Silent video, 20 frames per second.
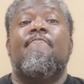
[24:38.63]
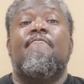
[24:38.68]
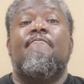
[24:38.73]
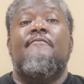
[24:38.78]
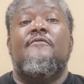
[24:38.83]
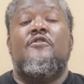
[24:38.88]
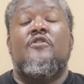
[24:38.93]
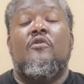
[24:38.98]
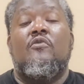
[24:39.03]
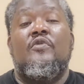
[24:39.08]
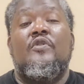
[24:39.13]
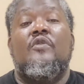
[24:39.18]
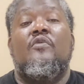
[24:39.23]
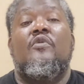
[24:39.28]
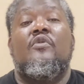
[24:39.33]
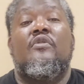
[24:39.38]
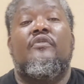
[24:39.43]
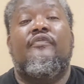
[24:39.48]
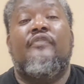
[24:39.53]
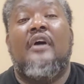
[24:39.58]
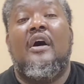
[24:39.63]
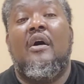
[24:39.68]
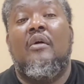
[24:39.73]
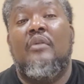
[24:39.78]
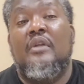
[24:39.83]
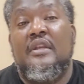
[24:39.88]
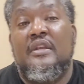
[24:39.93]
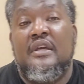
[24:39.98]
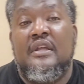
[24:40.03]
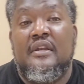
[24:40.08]
So we don't want to fall
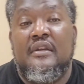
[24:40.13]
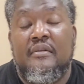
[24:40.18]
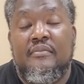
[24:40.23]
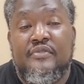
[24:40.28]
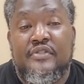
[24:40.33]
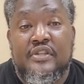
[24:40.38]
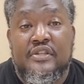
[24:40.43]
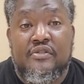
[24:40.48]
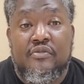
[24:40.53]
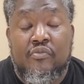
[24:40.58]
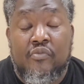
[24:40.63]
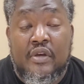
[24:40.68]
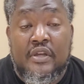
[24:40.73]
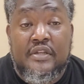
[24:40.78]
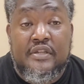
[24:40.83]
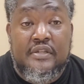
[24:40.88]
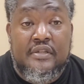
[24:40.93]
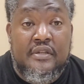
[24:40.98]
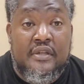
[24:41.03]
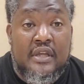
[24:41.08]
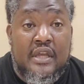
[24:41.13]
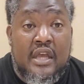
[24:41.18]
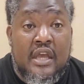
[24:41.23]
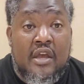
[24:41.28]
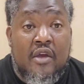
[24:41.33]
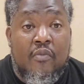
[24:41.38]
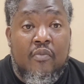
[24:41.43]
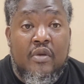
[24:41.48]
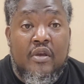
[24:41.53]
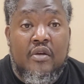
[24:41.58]
in none of them situations.
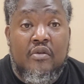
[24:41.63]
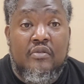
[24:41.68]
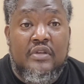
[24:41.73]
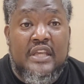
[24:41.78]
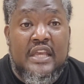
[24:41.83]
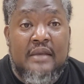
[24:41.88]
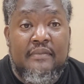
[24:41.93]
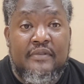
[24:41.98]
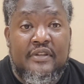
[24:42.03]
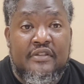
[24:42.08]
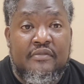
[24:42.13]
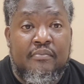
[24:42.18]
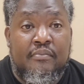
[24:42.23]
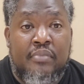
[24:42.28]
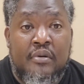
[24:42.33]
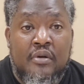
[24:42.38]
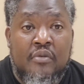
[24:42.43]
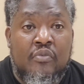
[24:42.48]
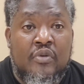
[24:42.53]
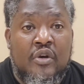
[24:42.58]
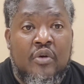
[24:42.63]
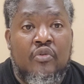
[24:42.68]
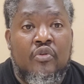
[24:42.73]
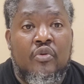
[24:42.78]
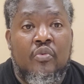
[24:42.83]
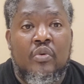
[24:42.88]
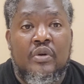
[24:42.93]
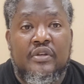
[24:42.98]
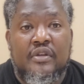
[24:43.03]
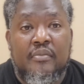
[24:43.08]
We're going to keep this book. We're going to
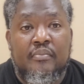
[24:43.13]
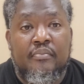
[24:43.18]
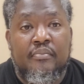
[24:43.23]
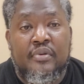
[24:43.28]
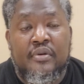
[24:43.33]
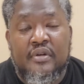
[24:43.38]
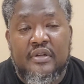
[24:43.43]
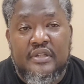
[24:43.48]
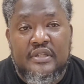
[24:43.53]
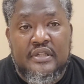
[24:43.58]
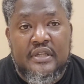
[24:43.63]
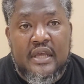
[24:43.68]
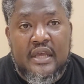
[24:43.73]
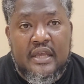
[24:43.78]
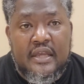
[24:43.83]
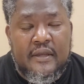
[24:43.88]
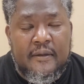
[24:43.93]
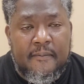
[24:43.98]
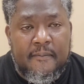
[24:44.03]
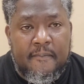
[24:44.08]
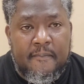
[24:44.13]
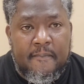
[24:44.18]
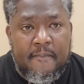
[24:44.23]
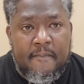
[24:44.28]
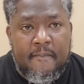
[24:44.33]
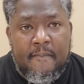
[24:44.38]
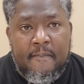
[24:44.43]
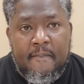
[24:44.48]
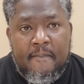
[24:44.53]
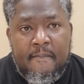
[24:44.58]
do what the book say.
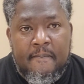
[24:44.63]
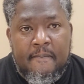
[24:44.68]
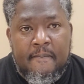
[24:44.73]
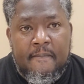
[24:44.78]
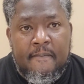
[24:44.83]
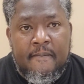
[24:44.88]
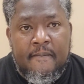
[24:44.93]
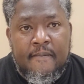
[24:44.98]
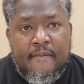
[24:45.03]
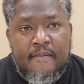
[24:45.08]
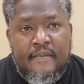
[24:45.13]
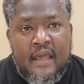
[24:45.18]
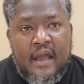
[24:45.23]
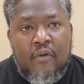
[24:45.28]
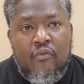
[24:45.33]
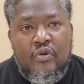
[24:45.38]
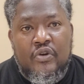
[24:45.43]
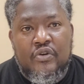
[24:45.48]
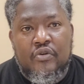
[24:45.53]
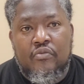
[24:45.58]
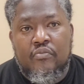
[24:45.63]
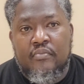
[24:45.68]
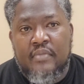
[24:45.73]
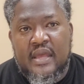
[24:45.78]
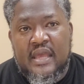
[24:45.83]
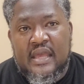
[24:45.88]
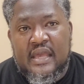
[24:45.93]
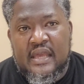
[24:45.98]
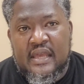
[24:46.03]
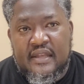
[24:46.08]
Not what no
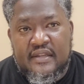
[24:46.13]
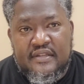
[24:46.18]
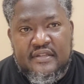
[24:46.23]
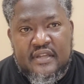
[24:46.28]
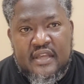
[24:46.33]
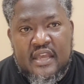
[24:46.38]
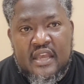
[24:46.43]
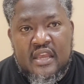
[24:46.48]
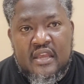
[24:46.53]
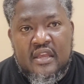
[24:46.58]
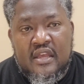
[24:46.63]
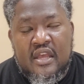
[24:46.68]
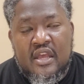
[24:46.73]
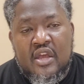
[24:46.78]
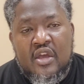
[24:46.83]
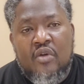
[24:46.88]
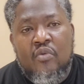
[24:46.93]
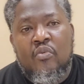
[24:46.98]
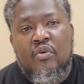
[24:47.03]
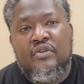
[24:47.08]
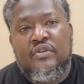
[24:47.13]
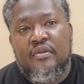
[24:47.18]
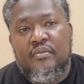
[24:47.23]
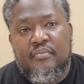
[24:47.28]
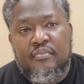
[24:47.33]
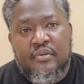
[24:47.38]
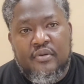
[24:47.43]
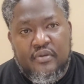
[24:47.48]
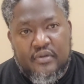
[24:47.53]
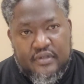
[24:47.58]
man say, what the
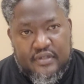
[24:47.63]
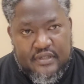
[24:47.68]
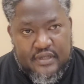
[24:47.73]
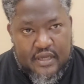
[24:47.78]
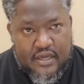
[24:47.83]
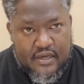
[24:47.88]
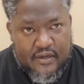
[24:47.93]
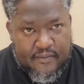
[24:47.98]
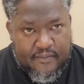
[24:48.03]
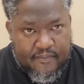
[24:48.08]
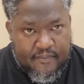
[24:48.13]
book say.